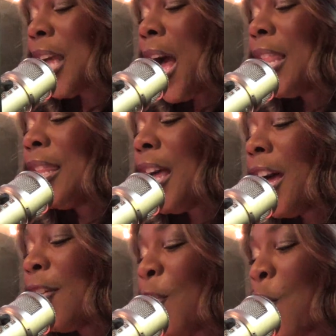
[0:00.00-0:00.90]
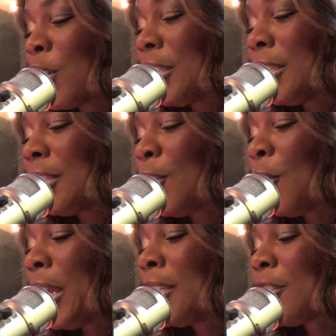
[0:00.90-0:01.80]
I love horses.
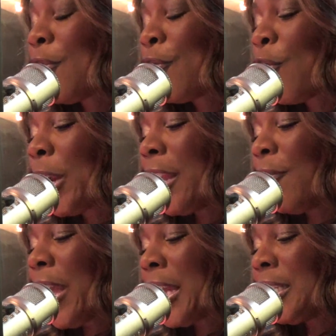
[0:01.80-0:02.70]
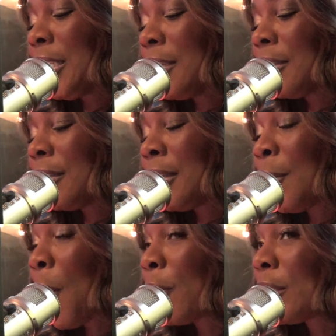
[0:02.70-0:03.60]
So it's a free event and
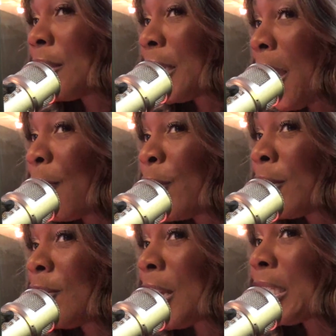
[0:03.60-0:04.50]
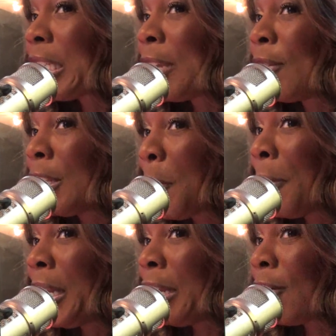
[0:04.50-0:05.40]
I'm always looking out for you, trying to save you a little
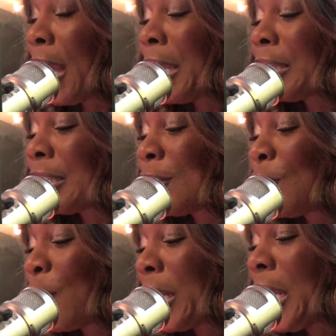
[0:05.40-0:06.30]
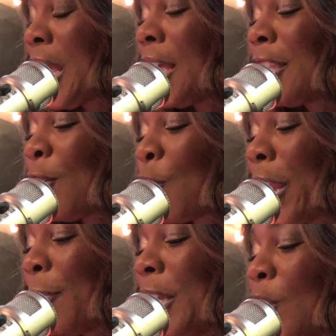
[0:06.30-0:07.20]
money, okay? This is free. The
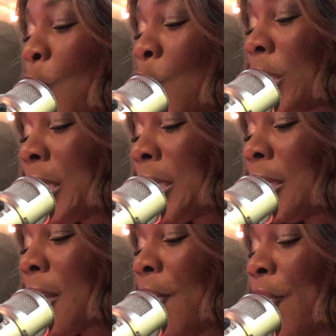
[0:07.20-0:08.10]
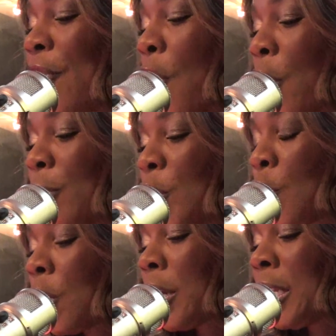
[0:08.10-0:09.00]
Arabian Horses Farm
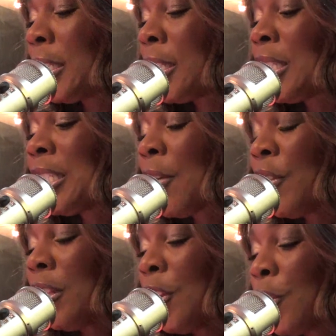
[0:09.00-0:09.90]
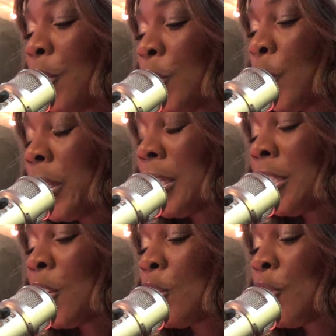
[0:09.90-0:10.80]
Tour. It's the seventh year they're doing
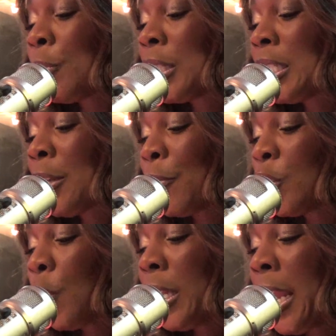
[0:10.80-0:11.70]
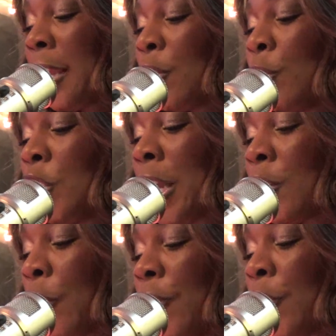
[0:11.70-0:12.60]
this. It goes from December 28th through
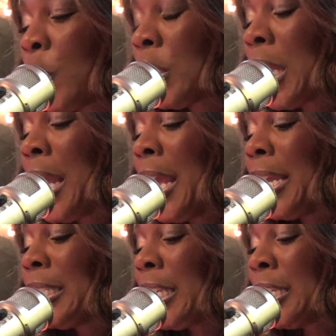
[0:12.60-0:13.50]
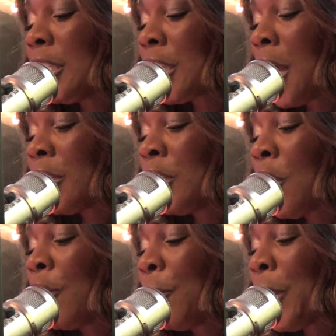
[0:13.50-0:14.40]
January 1st. It's in
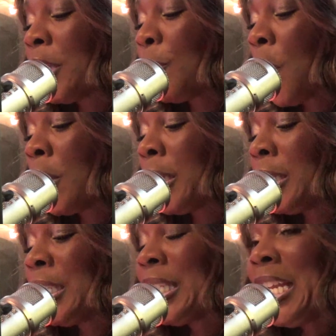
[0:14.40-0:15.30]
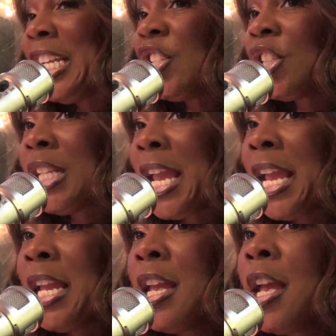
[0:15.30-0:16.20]
Scottsdale, and the best part is, is each
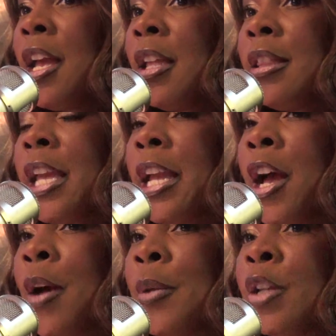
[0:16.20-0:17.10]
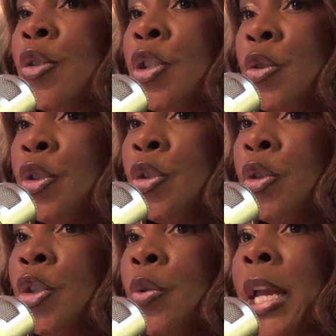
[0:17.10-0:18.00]
day they um, introduce you
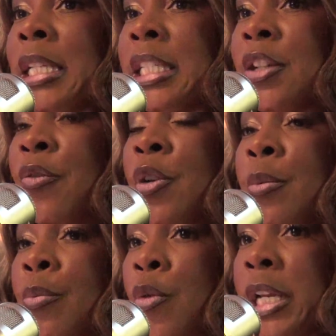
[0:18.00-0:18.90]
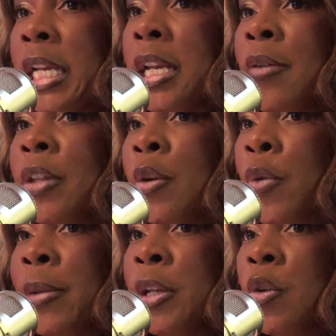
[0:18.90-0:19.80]
to a different breed of the
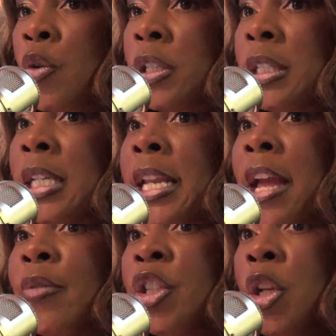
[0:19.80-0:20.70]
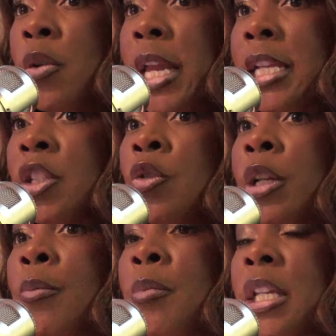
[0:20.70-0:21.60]
Arabian horses. And they have a showcase, and you
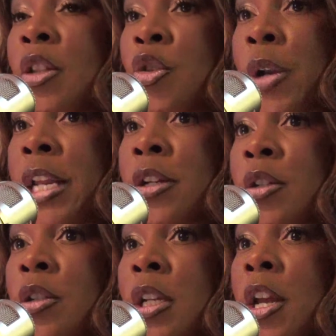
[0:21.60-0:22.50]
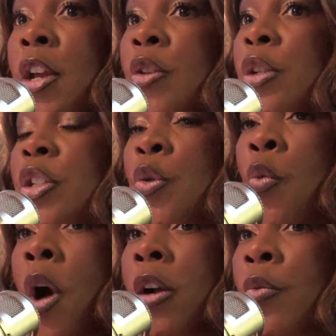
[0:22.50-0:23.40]
can meet the trainers. You get to
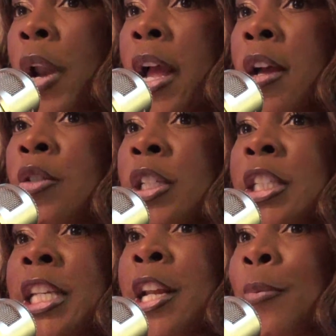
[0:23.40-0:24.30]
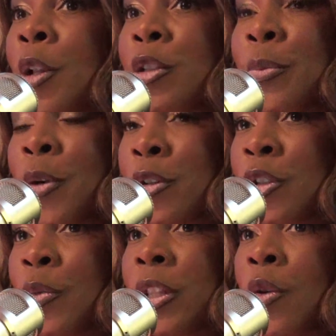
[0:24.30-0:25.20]
walk around. You get to get up close and
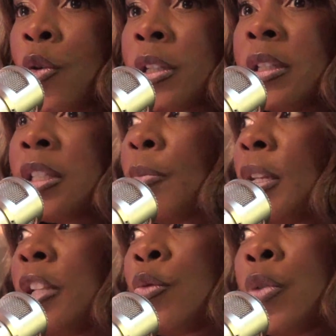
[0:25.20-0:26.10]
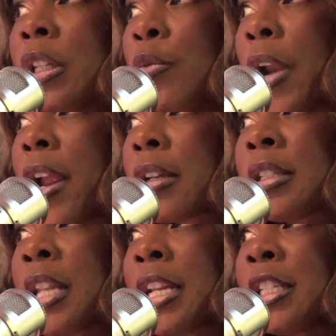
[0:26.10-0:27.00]
personal with the horses, something that's really rare because
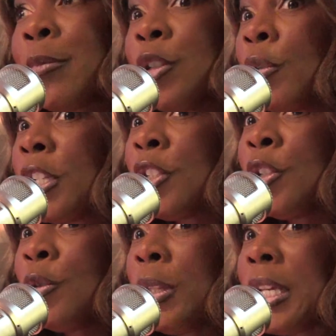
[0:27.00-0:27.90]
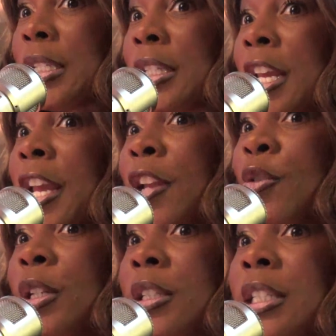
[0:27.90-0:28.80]
a lot of times you don't get to do this. And
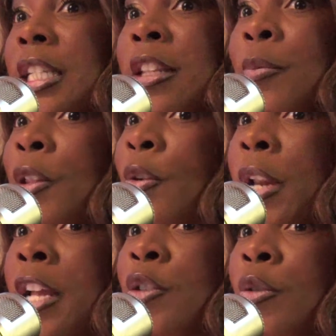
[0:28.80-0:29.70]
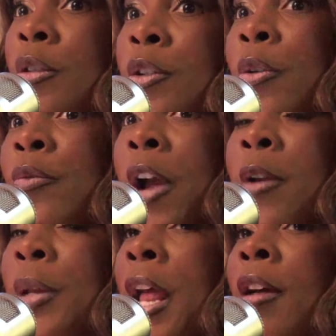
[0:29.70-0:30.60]
you get to see them in their natural, you know,
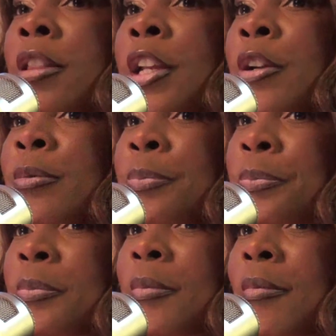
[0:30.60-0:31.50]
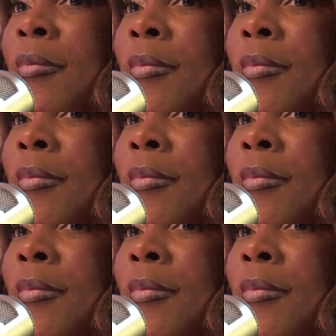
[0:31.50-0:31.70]
environment Are out we there. To bring carrots?